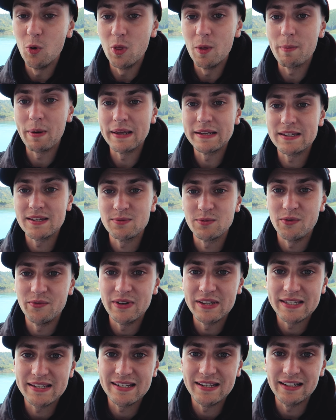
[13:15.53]
all the places we're
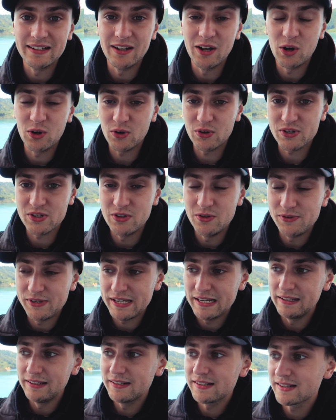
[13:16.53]
visiting across New
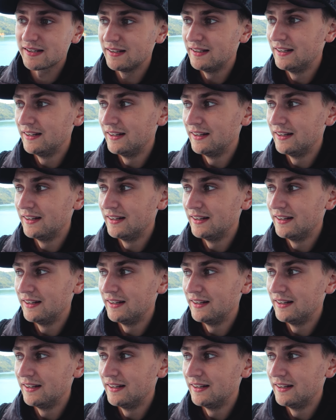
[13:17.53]
Zealand